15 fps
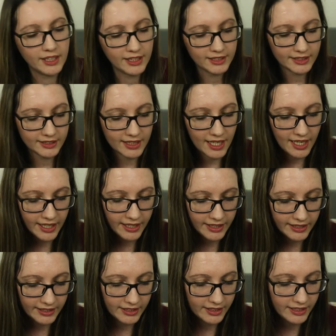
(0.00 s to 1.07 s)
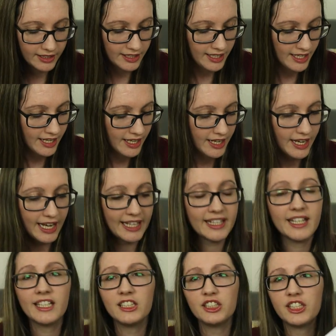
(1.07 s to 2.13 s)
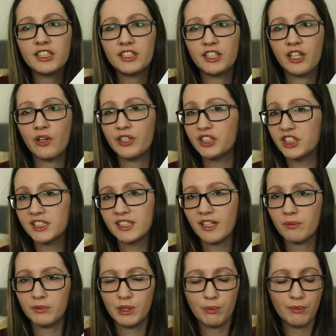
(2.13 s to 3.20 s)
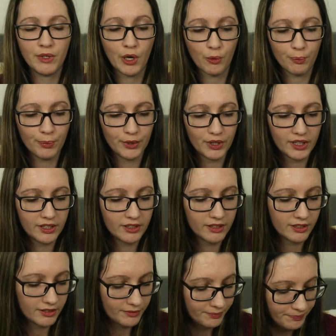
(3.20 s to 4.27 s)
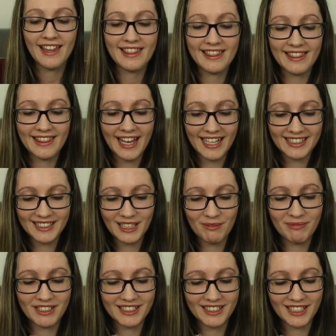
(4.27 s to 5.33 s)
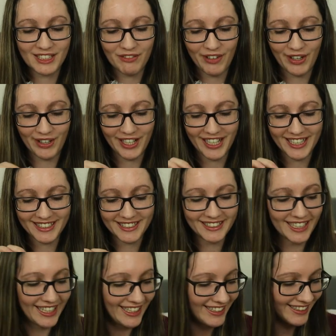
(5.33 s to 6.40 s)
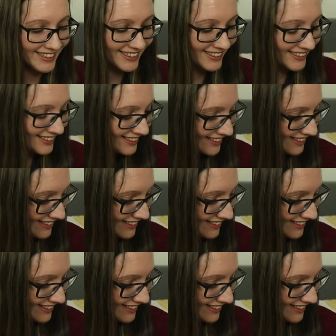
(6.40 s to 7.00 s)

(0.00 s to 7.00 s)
inside. And then it's just, you know, it's just an empty notebook. Next up, this is very exciting.